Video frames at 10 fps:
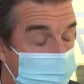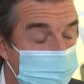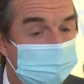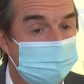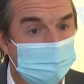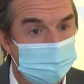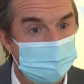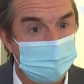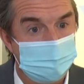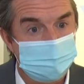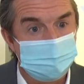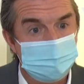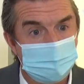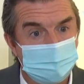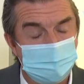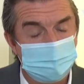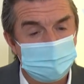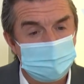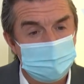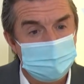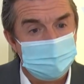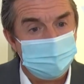a second Acj320.